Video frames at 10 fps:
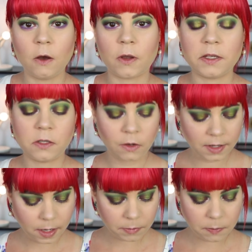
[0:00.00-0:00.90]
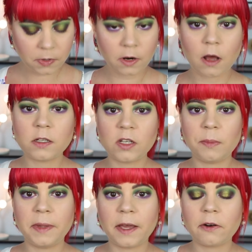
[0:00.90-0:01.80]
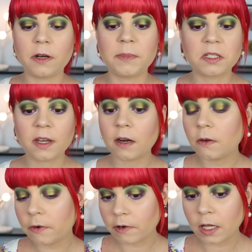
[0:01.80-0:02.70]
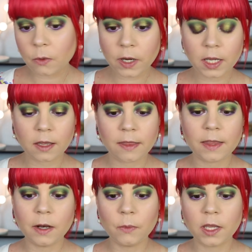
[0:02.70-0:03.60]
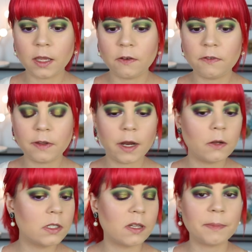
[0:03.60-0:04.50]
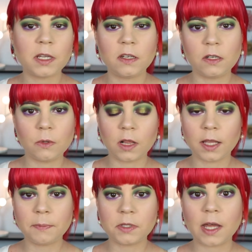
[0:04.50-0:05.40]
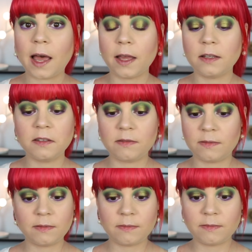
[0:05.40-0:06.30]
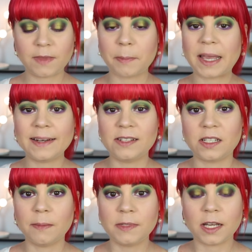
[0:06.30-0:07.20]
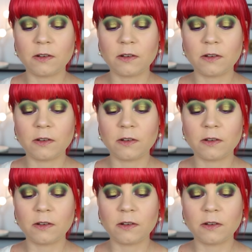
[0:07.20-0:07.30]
Okay, so let me put on some liner and mascara real quick and then we can figure out something to do with lips. I, I'm kind of stumped.